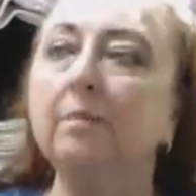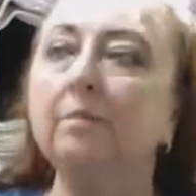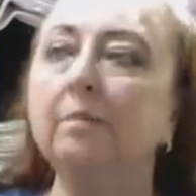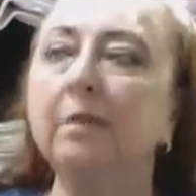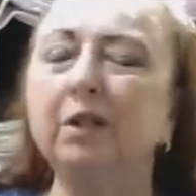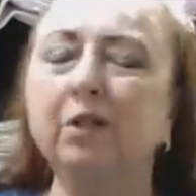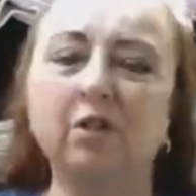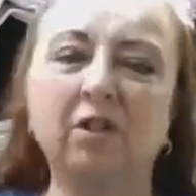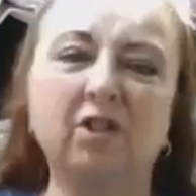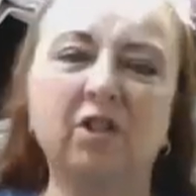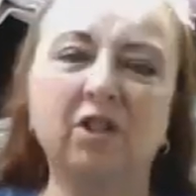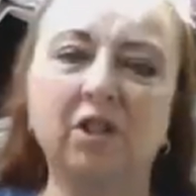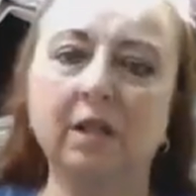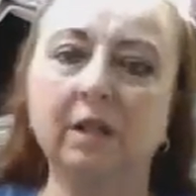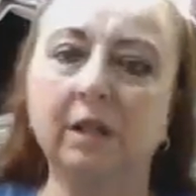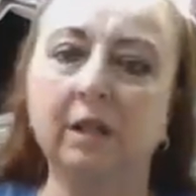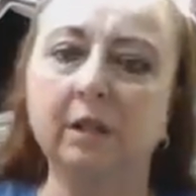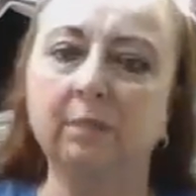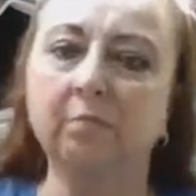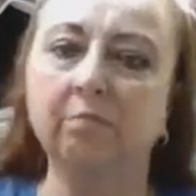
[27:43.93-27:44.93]
make sure you shake
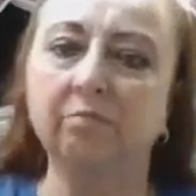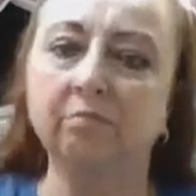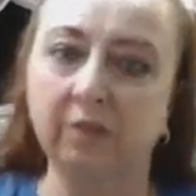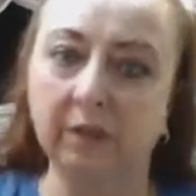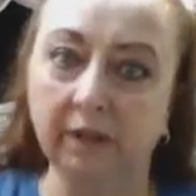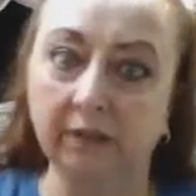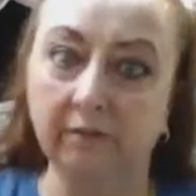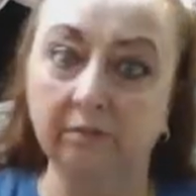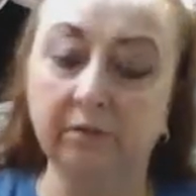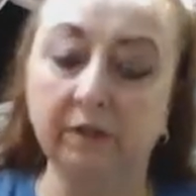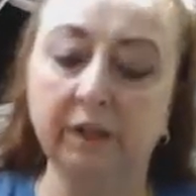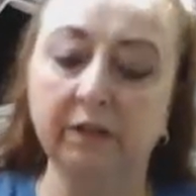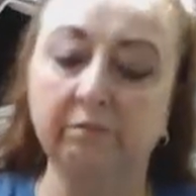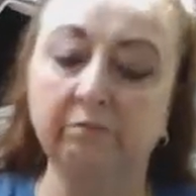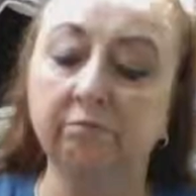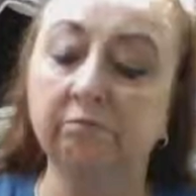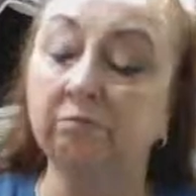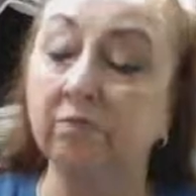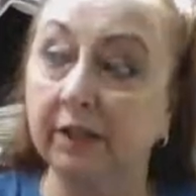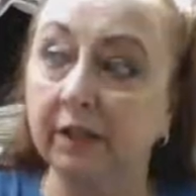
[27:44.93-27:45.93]
that up really, really,
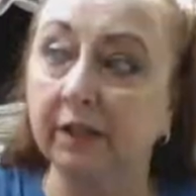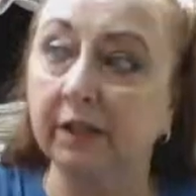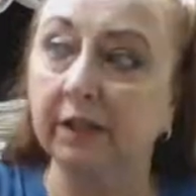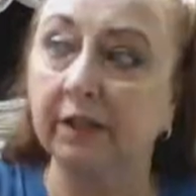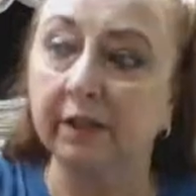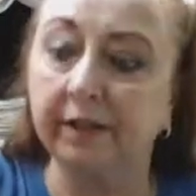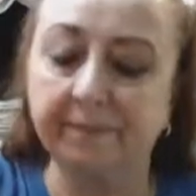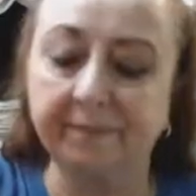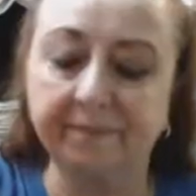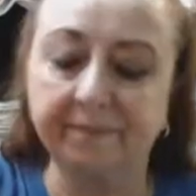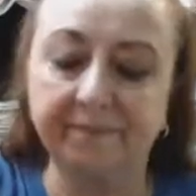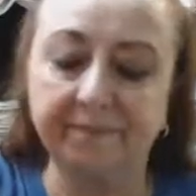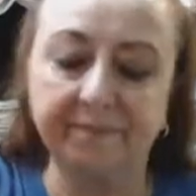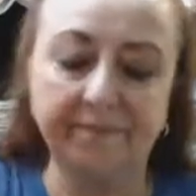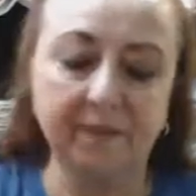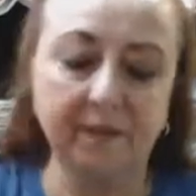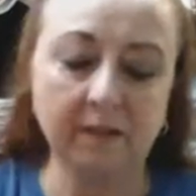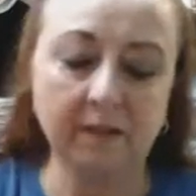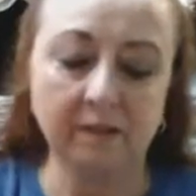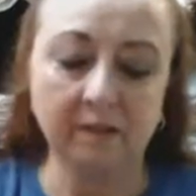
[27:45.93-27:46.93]
really good.
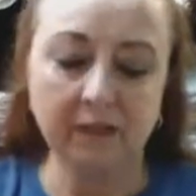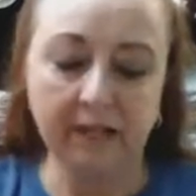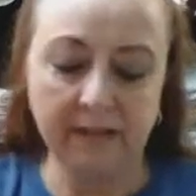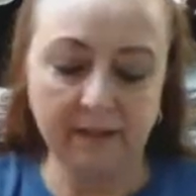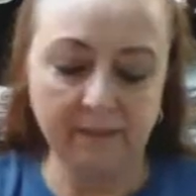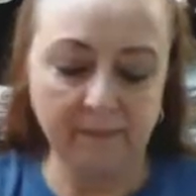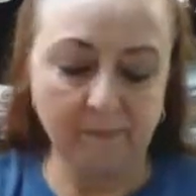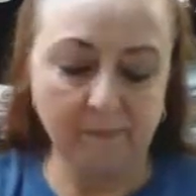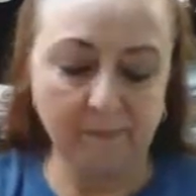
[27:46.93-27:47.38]
Okay?